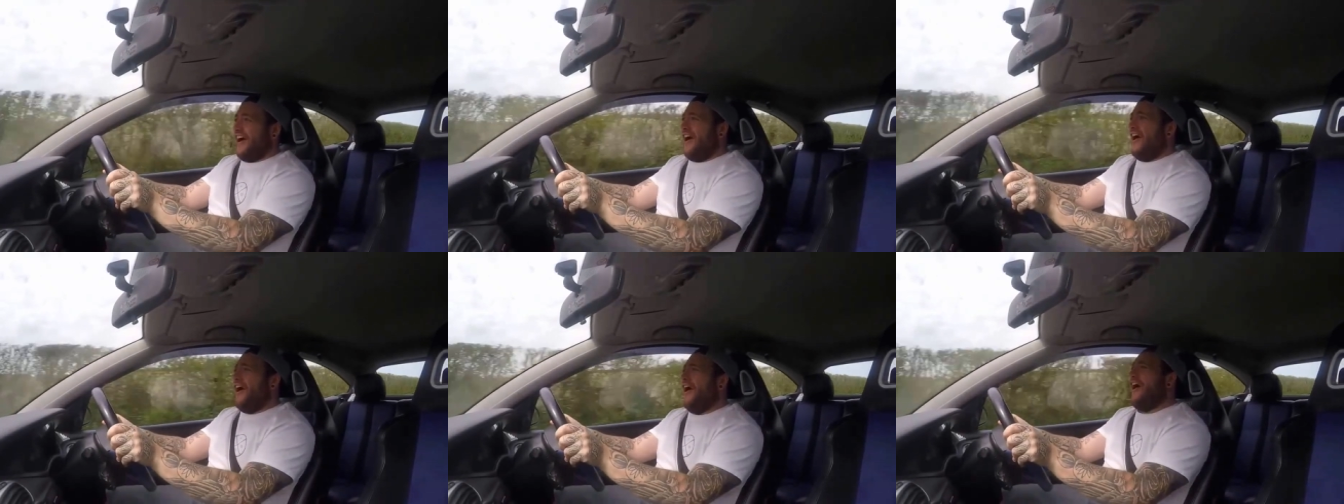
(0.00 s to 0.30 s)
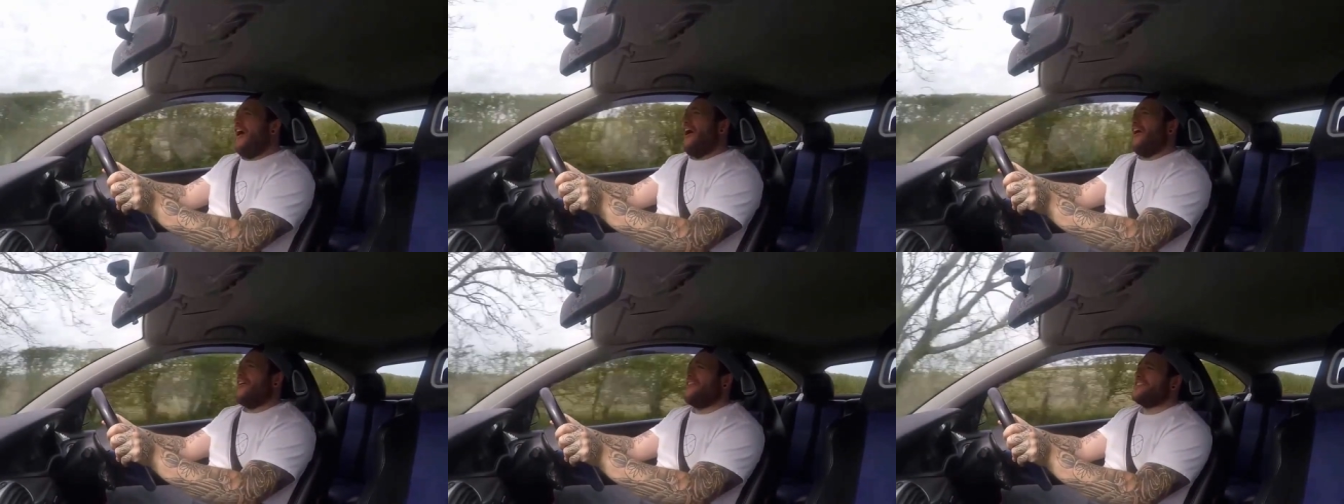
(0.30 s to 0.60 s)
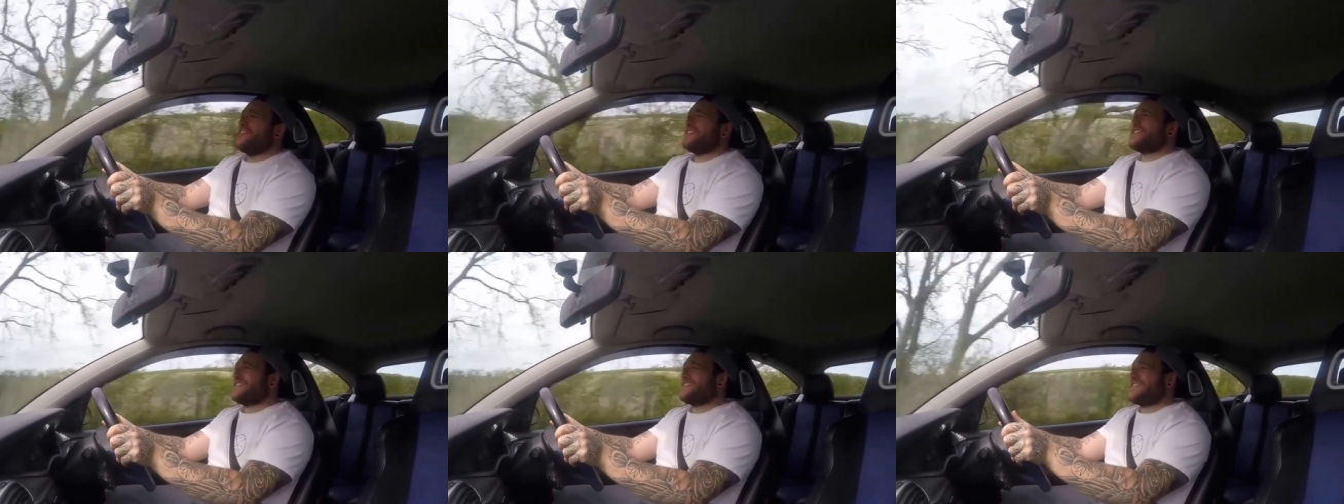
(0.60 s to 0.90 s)
Oh,
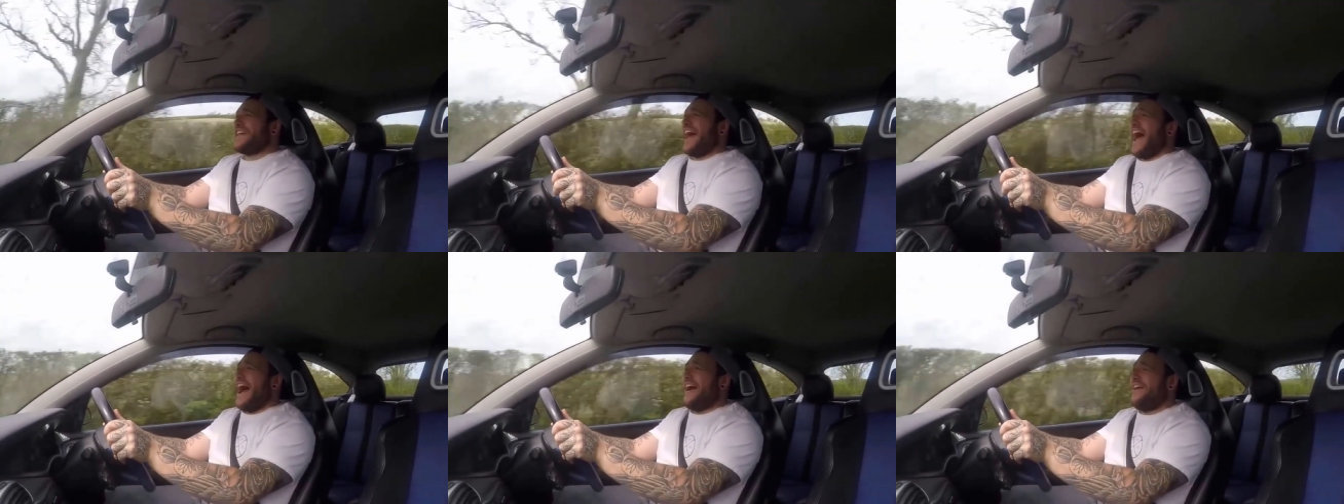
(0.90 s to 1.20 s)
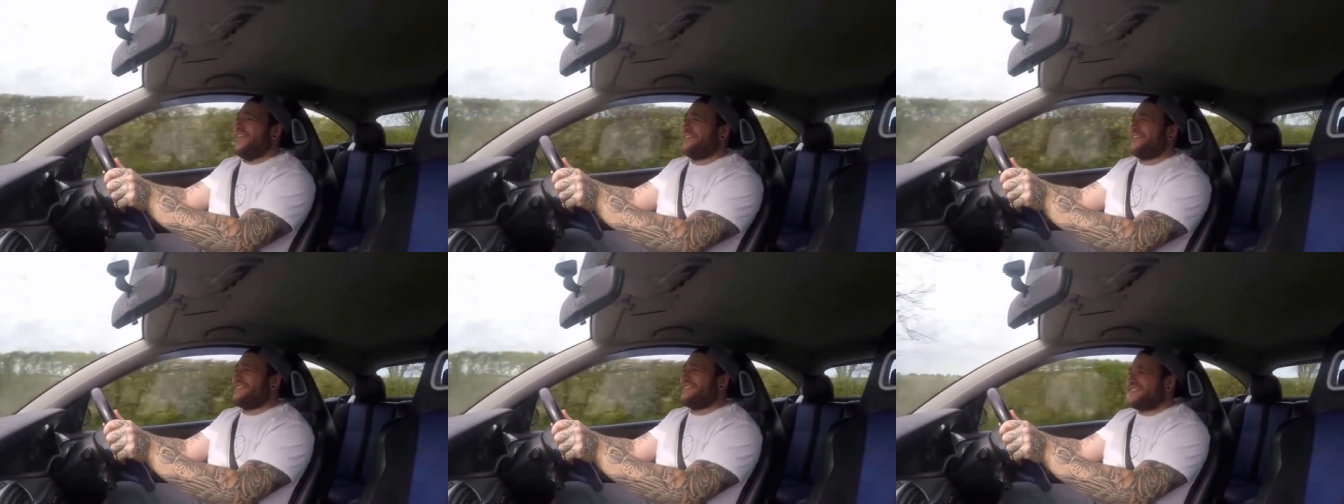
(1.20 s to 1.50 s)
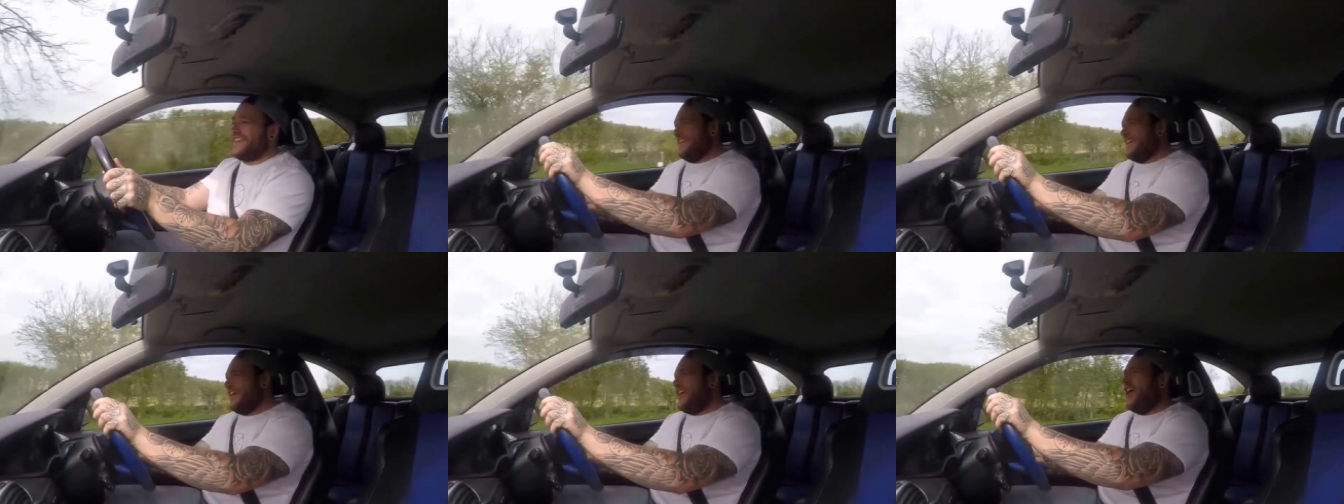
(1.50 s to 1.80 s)
the
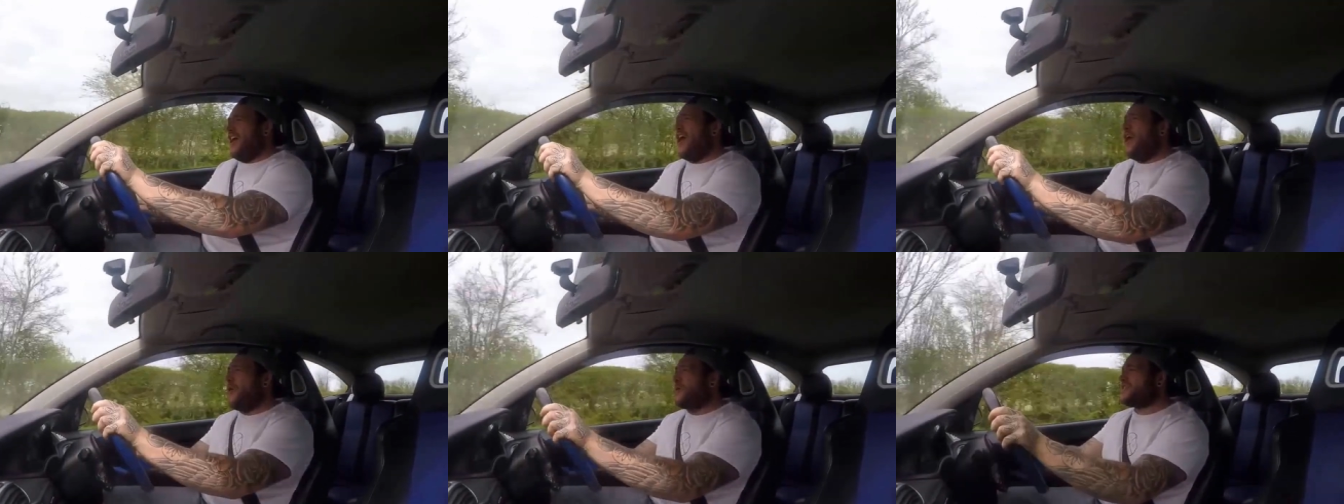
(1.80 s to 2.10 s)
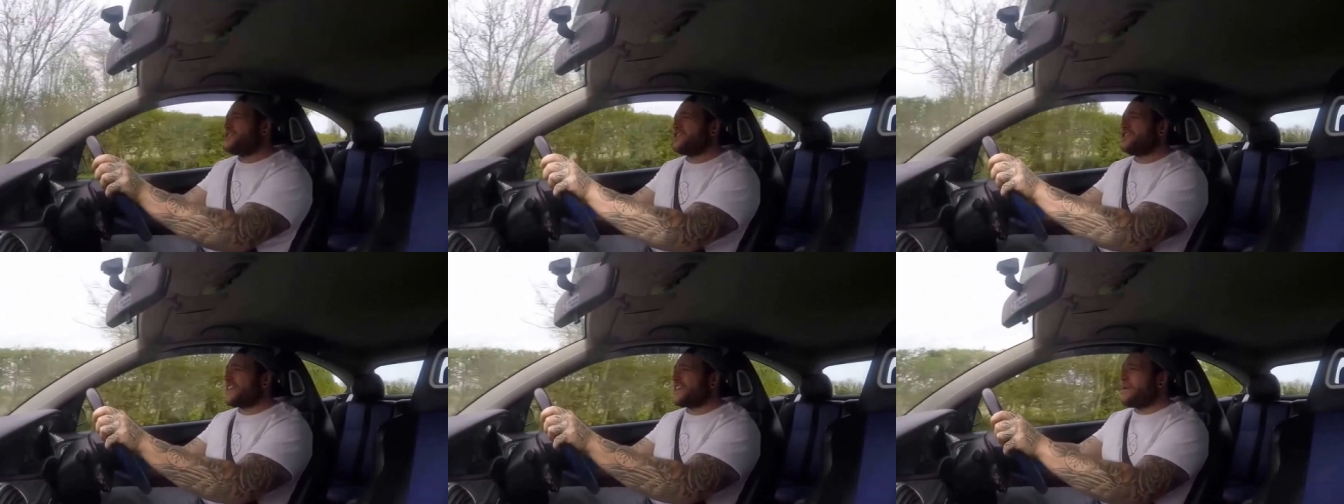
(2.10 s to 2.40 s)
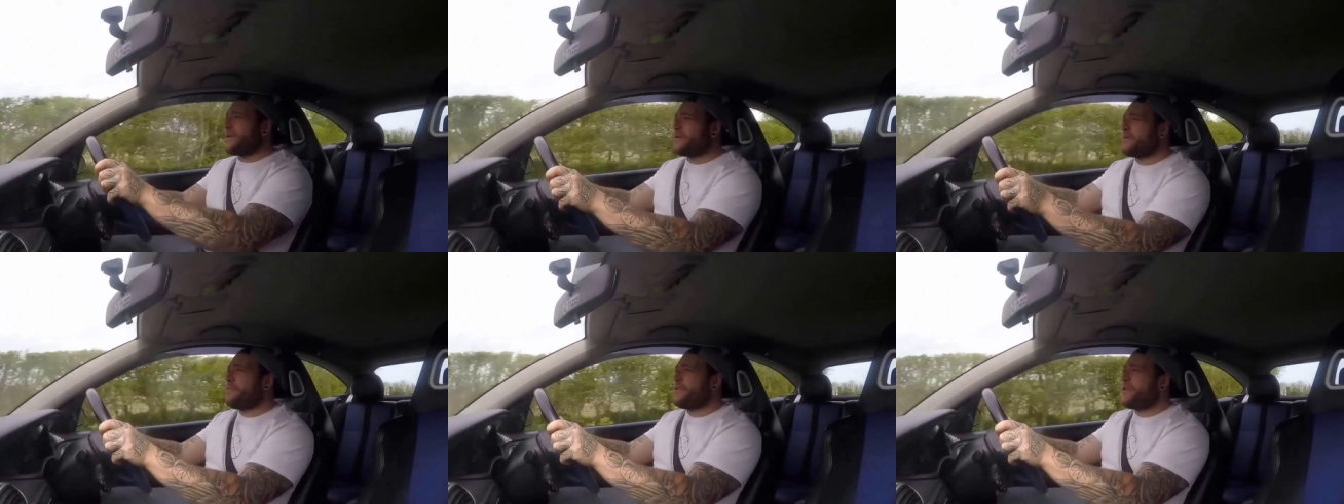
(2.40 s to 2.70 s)
sounds! Oh, it's just
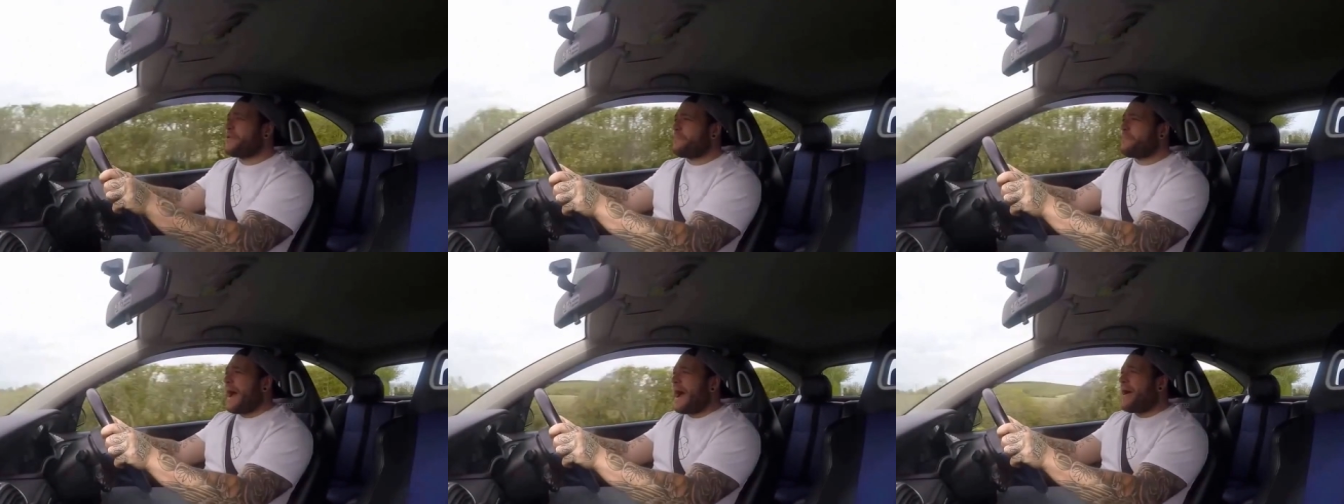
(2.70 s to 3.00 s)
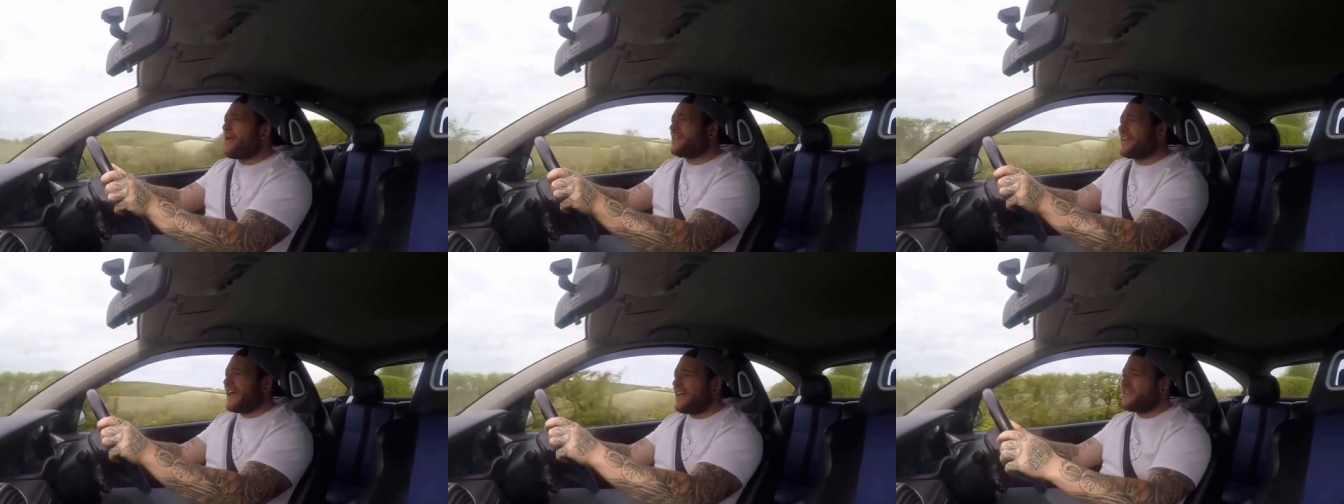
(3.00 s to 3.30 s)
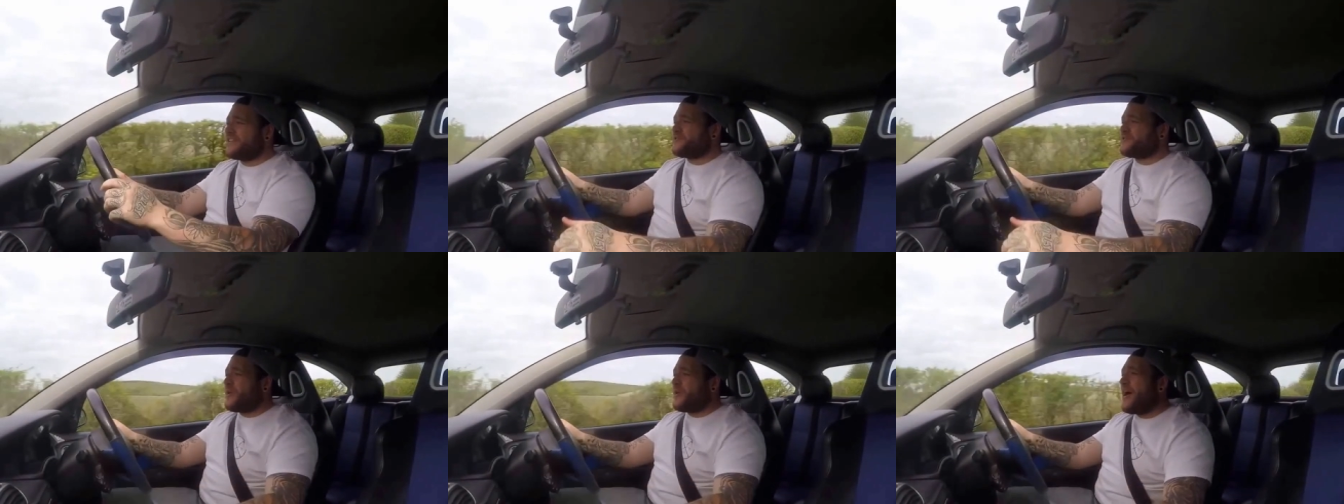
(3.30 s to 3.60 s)
able to put the power
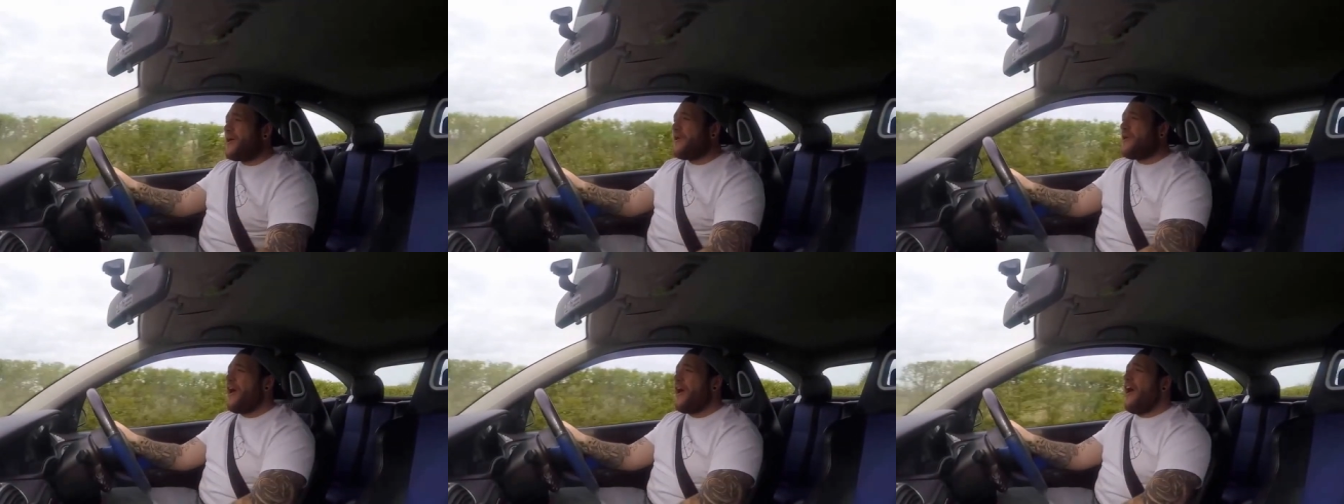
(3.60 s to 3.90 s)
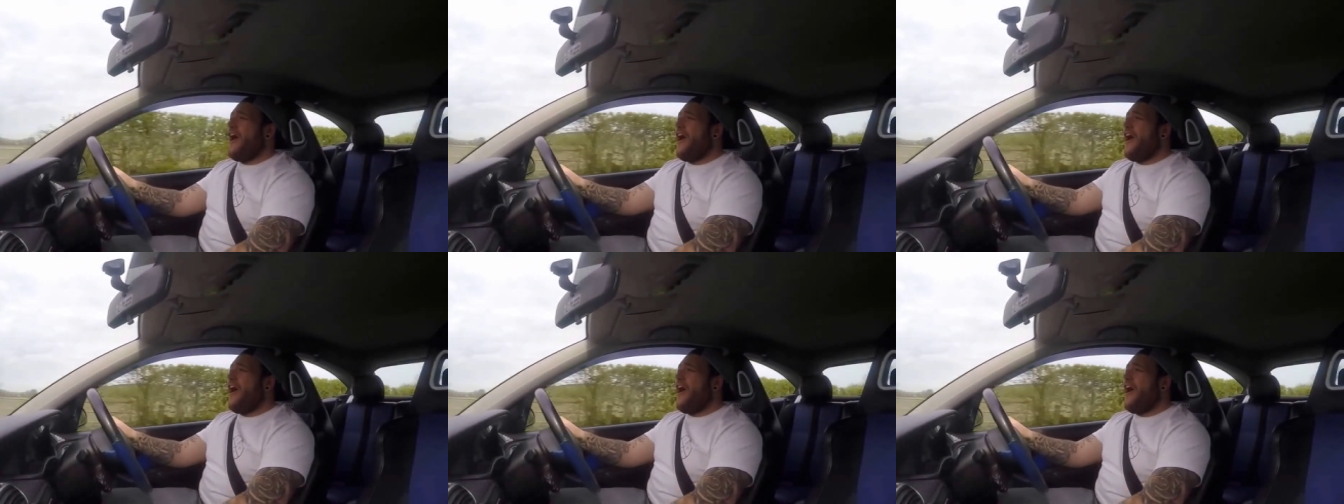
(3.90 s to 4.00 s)
down as well.